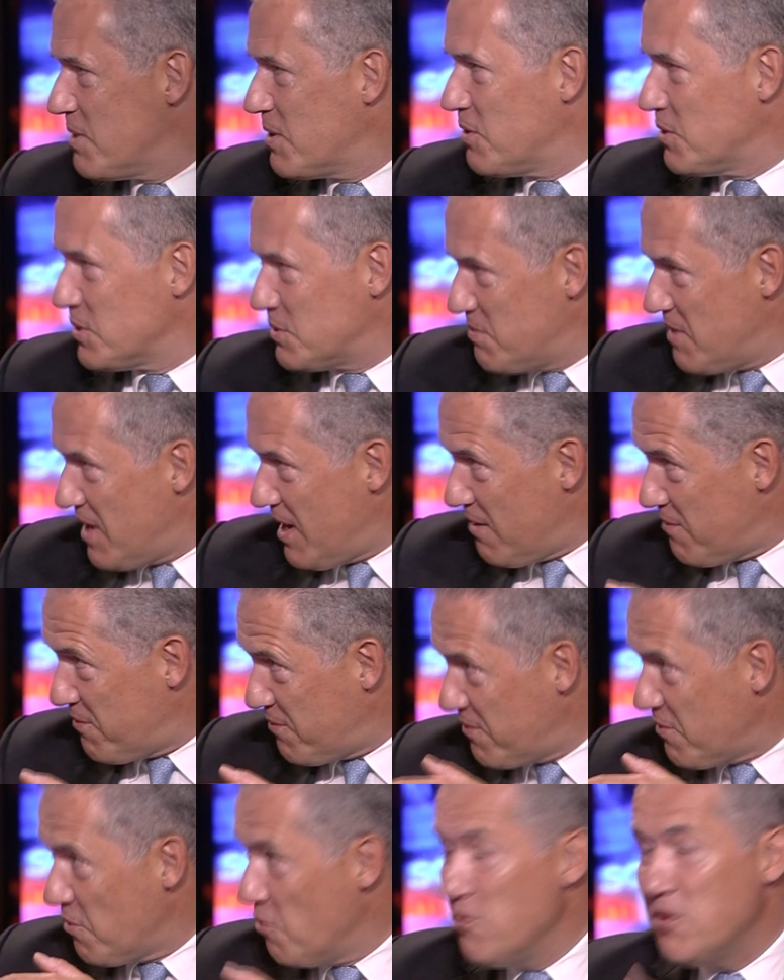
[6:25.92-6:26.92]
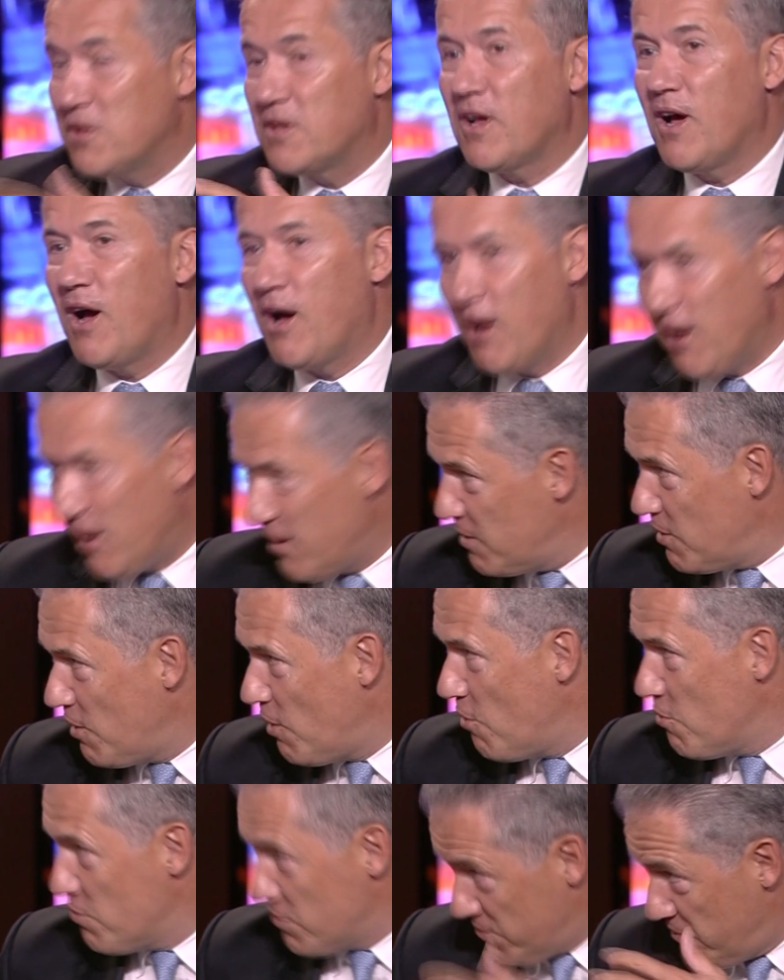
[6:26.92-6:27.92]
because we have ultra
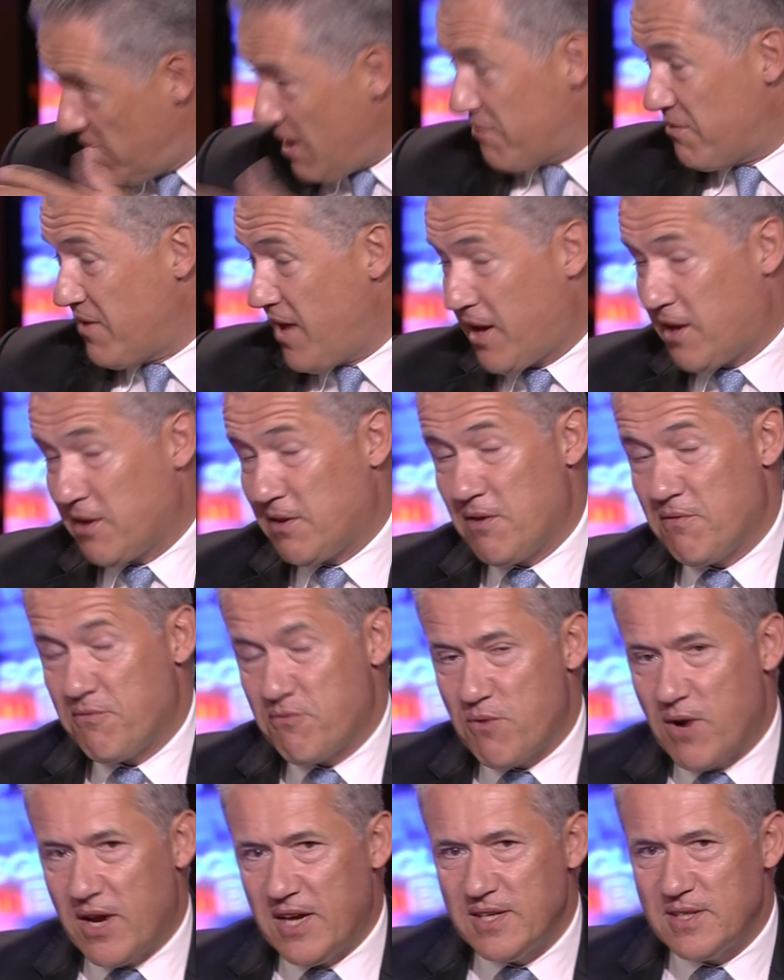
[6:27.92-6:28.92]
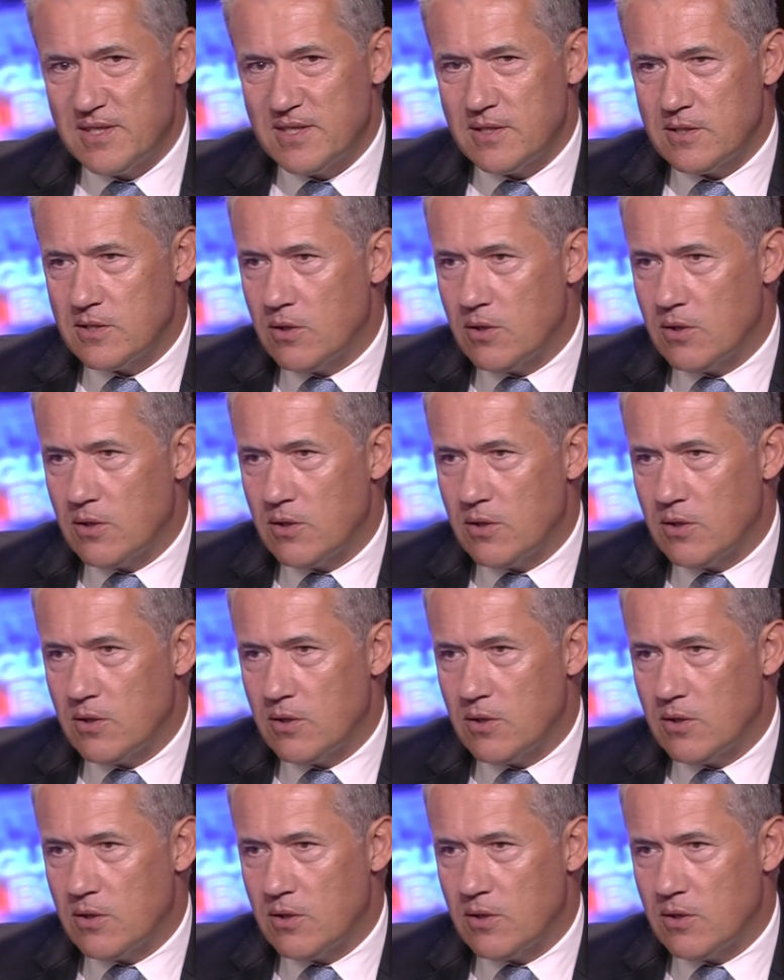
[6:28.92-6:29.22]
low, we have negative rates.